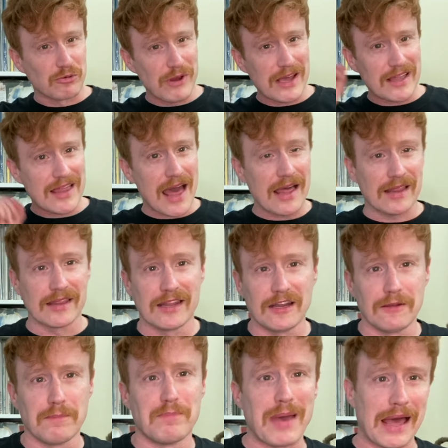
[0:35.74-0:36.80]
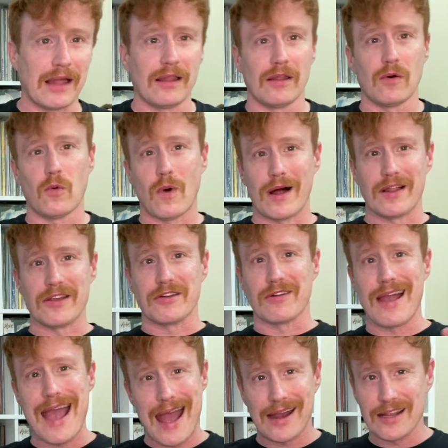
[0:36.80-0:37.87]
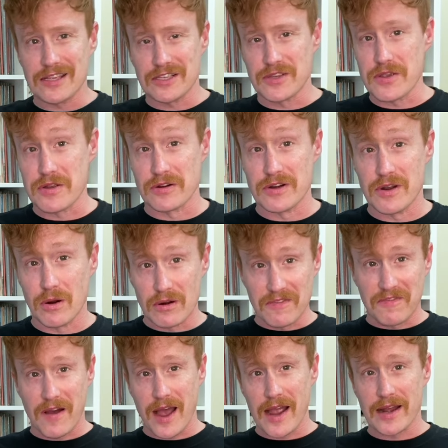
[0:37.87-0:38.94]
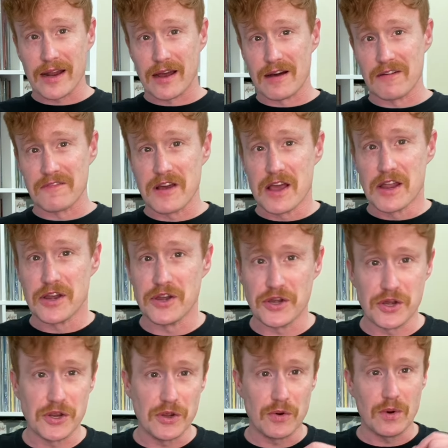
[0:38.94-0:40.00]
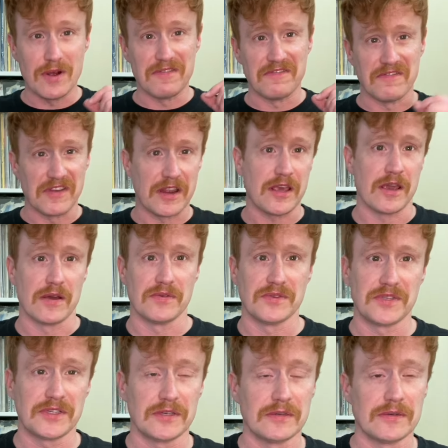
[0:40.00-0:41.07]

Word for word: ring that little bell while you're at it so you're notified of new videos.